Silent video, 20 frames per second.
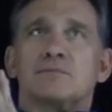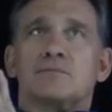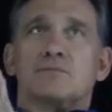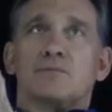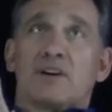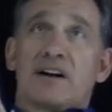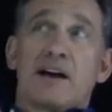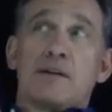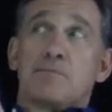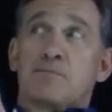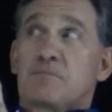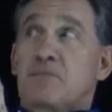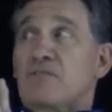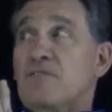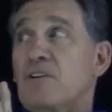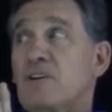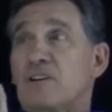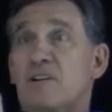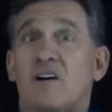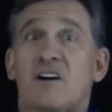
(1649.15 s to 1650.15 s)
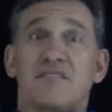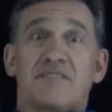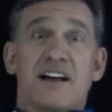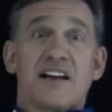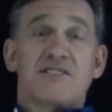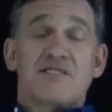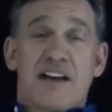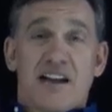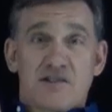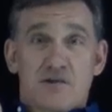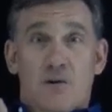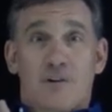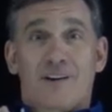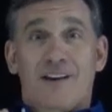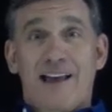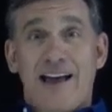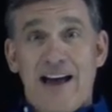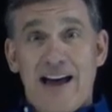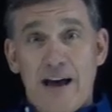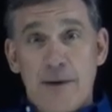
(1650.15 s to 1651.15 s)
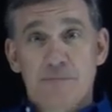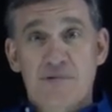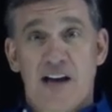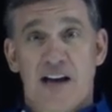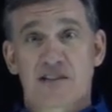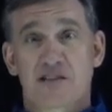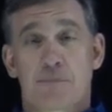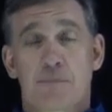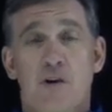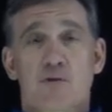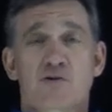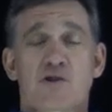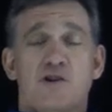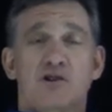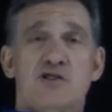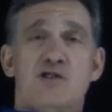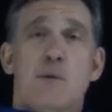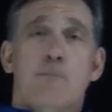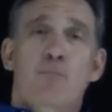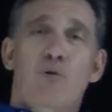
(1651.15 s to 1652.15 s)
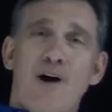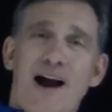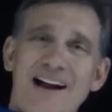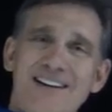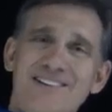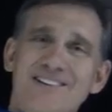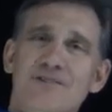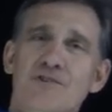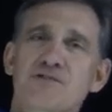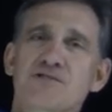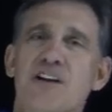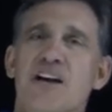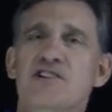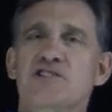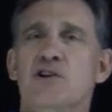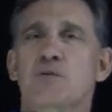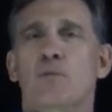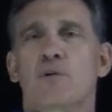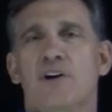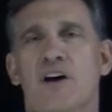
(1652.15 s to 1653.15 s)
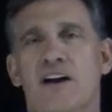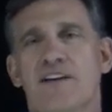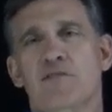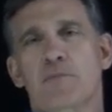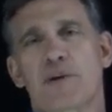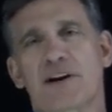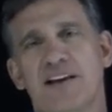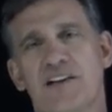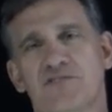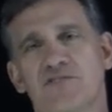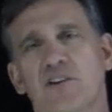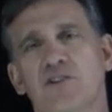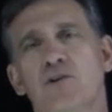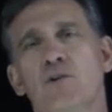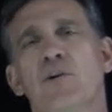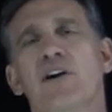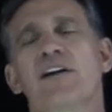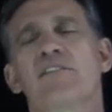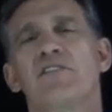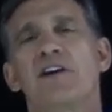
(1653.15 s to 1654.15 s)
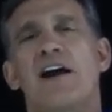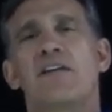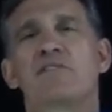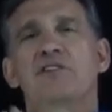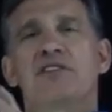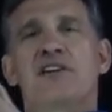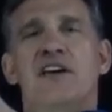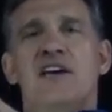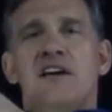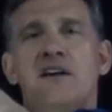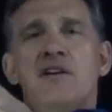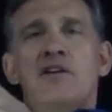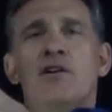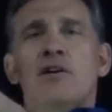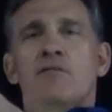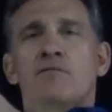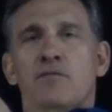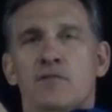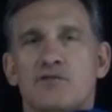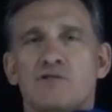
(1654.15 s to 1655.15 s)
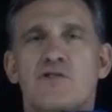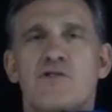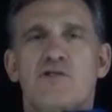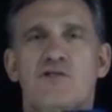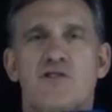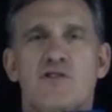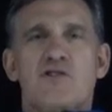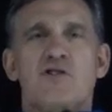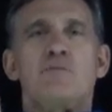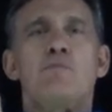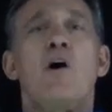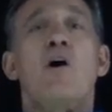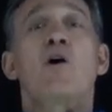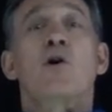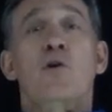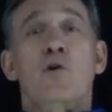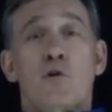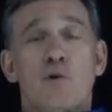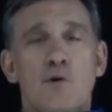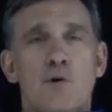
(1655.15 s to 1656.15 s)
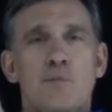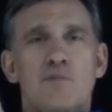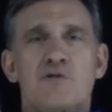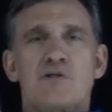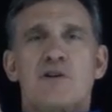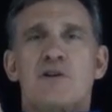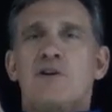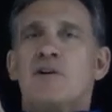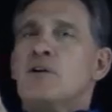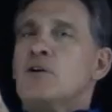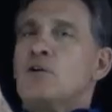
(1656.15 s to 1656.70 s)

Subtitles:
what I prefer to call advanced hands-on labs, as opposed to just a practical session where not everybody gets to do everything, versus the small groups.